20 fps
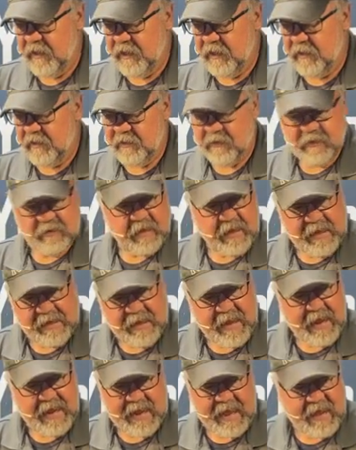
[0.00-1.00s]

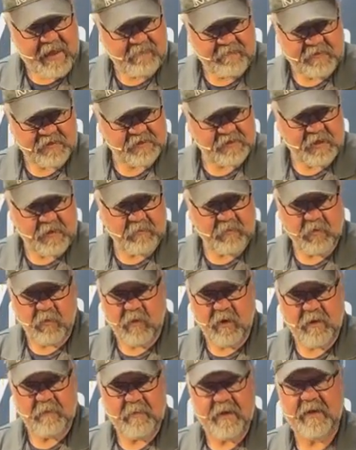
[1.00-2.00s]
I have as number
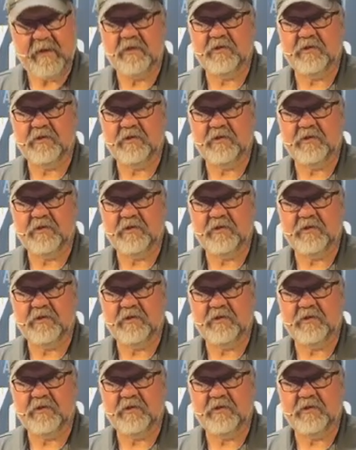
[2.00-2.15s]
1